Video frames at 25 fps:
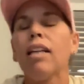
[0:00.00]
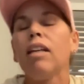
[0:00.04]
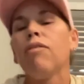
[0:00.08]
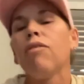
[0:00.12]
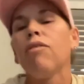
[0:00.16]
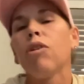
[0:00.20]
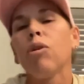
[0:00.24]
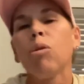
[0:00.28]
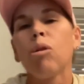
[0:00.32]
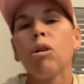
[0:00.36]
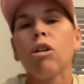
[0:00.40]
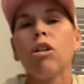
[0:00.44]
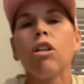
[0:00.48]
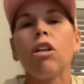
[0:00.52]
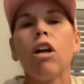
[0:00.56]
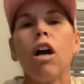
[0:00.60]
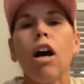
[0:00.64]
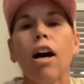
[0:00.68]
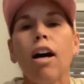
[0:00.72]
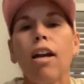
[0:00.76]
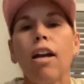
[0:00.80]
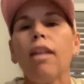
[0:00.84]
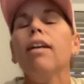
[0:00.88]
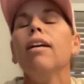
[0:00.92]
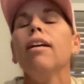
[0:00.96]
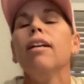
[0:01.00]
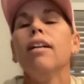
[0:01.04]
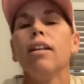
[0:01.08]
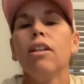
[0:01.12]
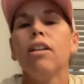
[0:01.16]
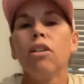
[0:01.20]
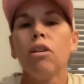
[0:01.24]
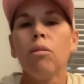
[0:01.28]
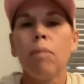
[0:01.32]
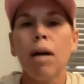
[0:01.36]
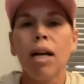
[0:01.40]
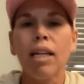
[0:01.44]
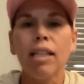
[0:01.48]
If you are not,
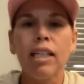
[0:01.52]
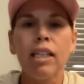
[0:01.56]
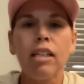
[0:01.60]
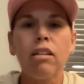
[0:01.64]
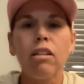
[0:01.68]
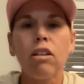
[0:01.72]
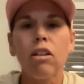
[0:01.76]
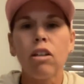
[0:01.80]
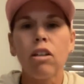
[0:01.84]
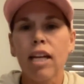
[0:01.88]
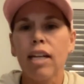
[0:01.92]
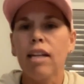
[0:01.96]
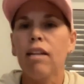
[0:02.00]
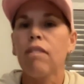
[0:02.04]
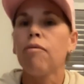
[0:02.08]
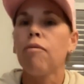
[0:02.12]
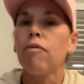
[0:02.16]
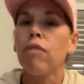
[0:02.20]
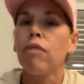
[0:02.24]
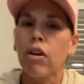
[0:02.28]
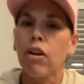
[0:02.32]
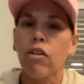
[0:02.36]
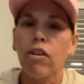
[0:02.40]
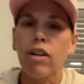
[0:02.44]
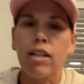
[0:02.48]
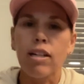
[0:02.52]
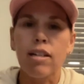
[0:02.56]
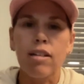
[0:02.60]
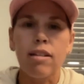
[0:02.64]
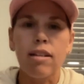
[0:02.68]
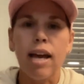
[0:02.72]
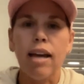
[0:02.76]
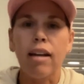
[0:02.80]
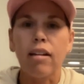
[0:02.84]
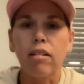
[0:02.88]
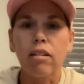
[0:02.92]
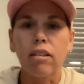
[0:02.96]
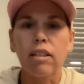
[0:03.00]
you might need to look at a varying
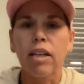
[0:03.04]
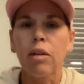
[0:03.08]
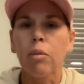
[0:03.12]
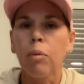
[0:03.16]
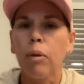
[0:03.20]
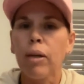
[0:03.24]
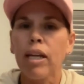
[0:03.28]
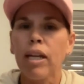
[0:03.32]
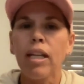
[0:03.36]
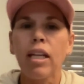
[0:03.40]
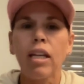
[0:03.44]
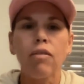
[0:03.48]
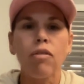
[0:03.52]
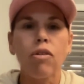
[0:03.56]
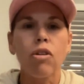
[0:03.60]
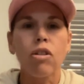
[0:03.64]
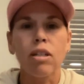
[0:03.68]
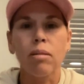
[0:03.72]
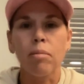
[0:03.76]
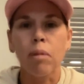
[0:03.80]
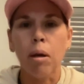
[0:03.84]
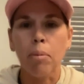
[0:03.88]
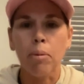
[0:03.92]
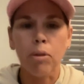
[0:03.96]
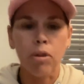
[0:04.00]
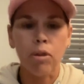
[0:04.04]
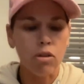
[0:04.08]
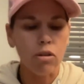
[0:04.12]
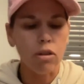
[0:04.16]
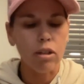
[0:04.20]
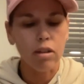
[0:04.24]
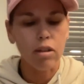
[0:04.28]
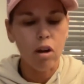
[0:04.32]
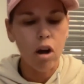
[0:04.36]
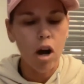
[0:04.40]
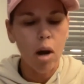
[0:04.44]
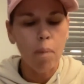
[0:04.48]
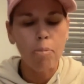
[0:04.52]
saddle, and we can give you some
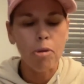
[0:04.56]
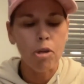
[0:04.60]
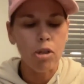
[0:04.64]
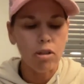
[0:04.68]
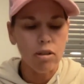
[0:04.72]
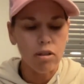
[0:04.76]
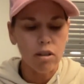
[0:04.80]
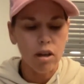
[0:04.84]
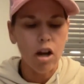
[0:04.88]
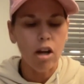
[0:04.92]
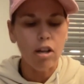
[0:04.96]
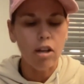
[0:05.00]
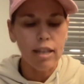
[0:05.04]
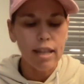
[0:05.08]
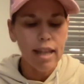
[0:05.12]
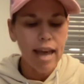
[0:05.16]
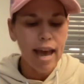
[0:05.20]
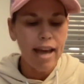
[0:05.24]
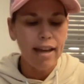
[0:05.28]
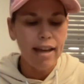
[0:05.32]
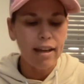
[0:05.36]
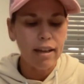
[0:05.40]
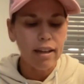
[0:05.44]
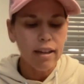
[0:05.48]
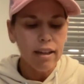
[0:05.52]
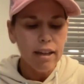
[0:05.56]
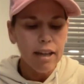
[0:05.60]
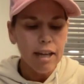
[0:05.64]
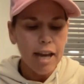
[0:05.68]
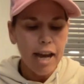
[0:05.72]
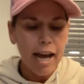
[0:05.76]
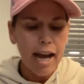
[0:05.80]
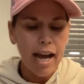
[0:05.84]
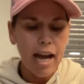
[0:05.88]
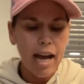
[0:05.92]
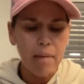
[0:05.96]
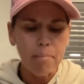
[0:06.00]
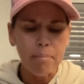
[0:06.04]
options on that.
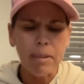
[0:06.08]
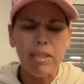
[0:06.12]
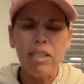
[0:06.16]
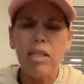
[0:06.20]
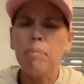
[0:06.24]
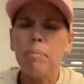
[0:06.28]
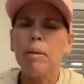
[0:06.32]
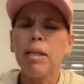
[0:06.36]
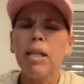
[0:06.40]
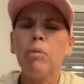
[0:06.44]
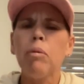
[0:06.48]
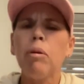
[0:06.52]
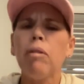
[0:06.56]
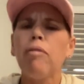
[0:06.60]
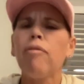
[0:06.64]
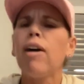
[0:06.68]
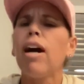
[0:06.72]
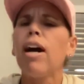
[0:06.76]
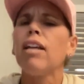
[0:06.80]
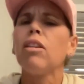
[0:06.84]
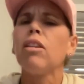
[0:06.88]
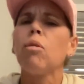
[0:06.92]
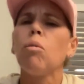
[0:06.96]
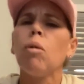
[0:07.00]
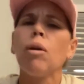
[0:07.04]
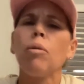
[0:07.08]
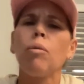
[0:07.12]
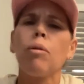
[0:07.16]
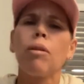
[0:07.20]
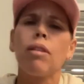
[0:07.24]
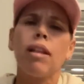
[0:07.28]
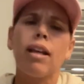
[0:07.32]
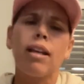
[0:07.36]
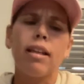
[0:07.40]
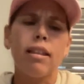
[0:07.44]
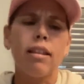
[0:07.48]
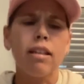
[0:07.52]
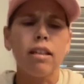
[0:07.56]
But typically we find the one with
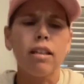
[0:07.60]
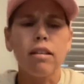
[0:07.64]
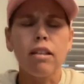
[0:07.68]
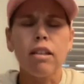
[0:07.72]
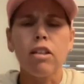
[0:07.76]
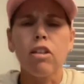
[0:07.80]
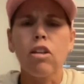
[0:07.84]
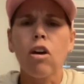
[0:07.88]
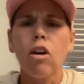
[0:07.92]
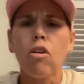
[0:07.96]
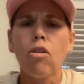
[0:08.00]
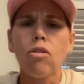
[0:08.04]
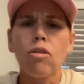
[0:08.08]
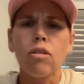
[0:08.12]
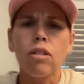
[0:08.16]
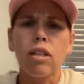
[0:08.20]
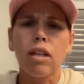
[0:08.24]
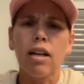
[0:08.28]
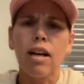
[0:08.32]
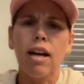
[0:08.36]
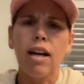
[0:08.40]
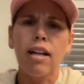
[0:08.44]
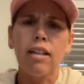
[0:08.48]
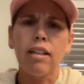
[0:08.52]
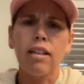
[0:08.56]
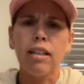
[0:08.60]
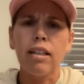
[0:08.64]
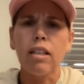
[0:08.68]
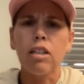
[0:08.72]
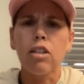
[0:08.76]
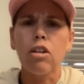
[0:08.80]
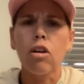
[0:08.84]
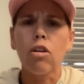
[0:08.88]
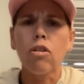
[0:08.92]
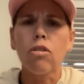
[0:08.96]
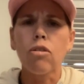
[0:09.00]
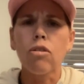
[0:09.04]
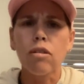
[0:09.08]
like the nose, the cut in the
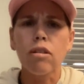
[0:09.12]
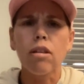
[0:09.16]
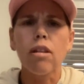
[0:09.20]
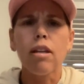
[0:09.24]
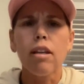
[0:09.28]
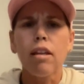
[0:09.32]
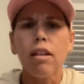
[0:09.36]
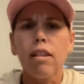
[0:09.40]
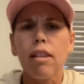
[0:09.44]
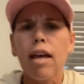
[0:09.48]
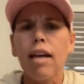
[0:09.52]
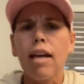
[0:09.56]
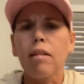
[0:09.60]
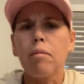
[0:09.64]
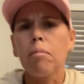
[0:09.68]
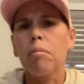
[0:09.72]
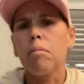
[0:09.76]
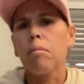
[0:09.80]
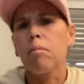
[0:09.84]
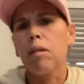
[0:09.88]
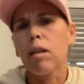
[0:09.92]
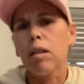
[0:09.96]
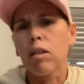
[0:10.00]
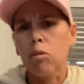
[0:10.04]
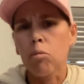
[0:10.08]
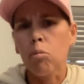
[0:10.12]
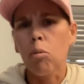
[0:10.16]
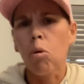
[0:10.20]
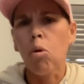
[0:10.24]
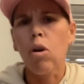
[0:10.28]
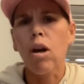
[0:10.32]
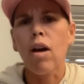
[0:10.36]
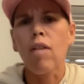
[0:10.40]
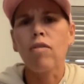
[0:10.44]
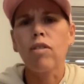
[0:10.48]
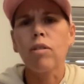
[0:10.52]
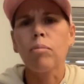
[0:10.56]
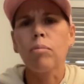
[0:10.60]
nose, that is more
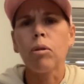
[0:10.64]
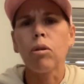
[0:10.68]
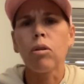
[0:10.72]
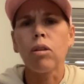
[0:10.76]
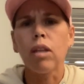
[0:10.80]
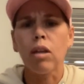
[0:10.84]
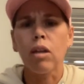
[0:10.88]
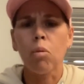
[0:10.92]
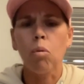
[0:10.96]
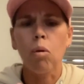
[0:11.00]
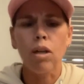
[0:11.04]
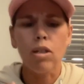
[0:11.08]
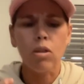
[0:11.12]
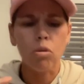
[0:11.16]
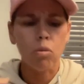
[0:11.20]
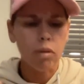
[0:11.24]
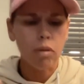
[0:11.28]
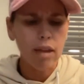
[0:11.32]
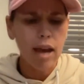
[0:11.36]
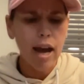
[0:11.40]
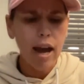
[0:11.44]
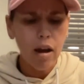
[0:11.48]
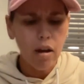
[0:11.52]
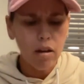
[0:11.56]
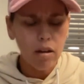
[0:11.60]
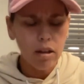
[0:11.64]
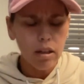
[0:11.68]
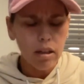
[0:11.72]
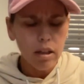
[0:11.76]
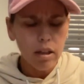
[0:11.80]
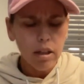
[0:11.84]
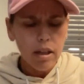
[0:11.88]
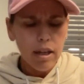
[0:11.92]
comfortable than ones without.